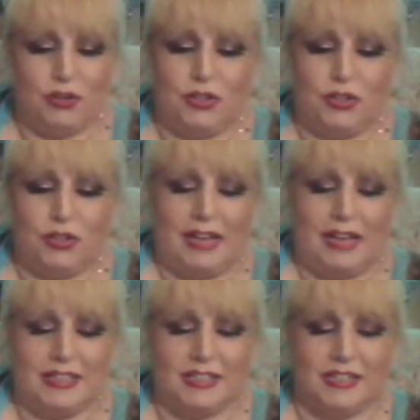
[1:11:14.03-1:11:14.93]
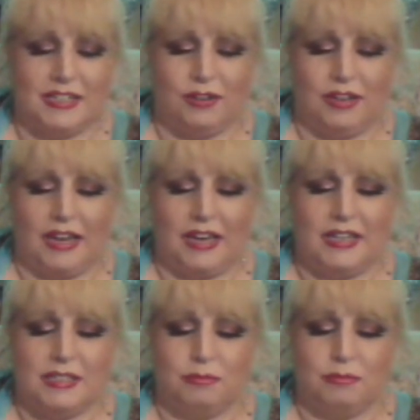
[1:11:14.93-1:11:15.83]
Let's have a look at the
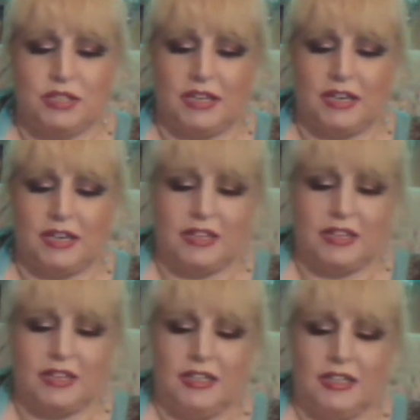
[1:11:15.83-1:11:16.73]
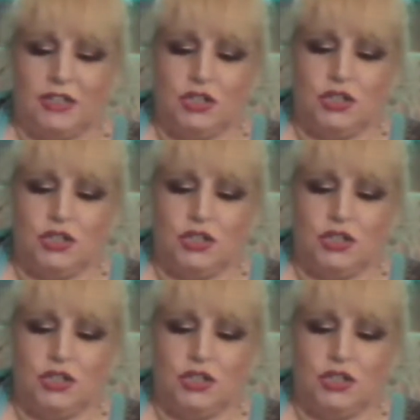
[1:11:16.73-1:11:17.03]
rest. Okay, so I'm just going to